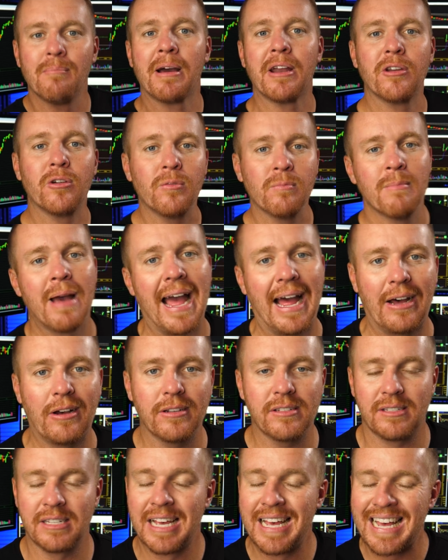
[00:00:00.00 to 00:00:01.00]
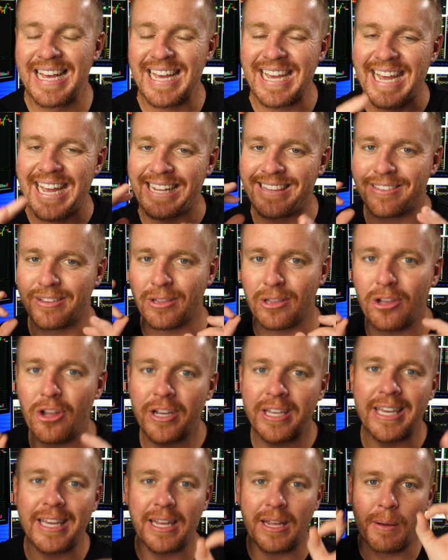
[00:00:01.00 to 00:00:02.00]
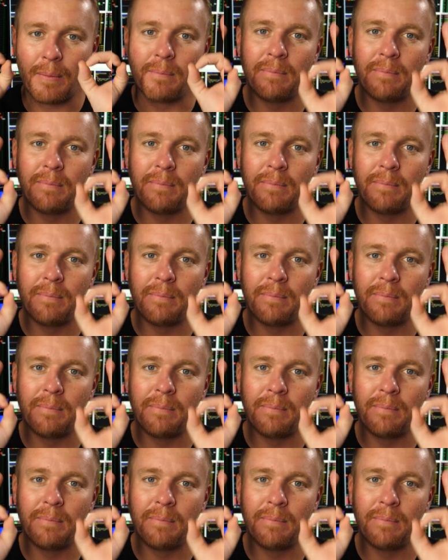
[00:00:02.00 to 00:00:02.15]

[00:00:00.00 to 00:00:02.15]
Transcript: my new mouse. It's looking